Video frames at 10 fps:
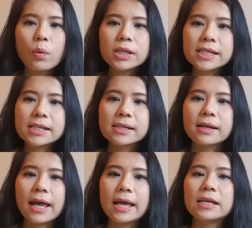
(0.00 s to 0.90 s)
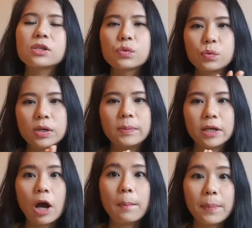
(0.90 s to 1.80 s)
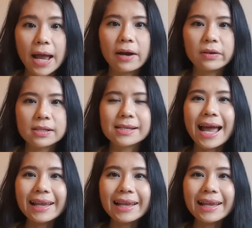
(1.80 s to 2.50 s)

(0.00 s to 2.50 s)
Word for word: Which, as we become parents,